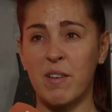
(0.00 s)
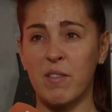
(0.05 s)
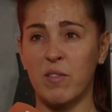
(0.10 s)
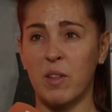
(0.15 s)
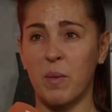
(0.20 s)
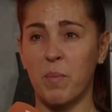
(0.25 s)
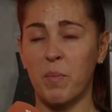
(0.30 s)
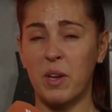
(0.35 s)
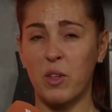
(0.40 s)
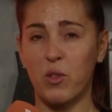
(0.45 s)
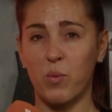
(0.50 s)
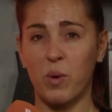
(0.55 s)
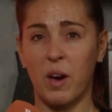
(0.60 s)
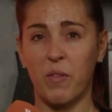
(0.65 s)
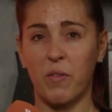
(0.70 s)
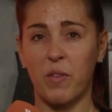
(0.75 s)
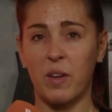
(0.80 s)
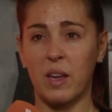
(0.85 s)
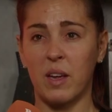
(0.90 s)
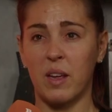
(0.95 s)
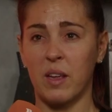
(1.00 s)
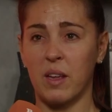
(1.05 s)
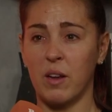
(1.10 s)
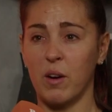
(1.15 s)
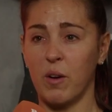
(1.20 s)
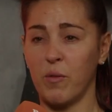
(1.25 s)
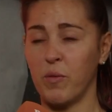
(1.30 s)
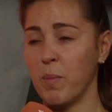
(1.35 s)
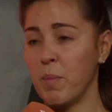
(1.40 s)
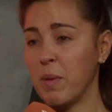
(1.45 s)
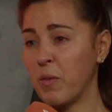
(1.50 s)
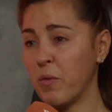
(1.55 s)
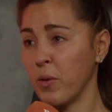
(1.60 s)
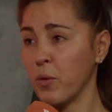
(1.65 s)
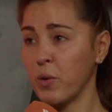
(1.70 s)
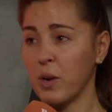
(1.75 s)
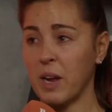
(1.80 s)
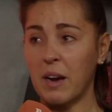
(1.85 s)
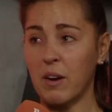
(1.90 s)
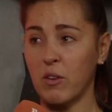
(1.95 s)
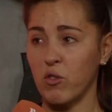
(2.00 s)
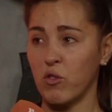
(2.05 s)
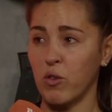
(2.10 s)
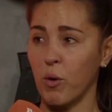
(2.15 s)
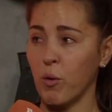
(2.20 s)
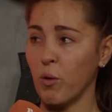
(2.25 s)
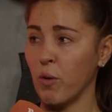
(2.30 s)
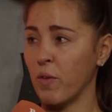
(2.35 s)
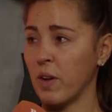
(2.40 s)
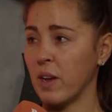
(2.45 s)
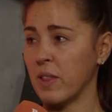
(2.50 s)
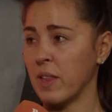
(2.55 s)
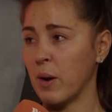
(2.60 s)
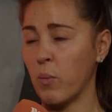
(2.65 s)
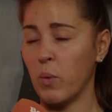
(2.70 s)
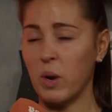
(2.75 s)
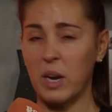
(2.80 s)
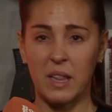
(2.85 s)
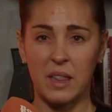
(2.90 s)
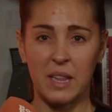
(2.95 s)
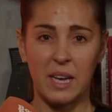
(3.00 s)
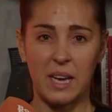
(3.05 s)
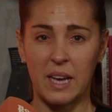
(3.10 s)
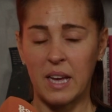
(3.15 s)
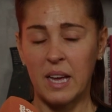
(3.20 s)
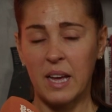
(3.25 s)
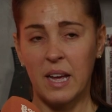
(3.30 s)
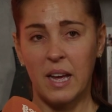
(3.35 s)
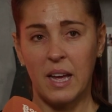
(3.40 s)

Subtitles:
of the pitch where I think, if the midfield get control of it, they'll win it there.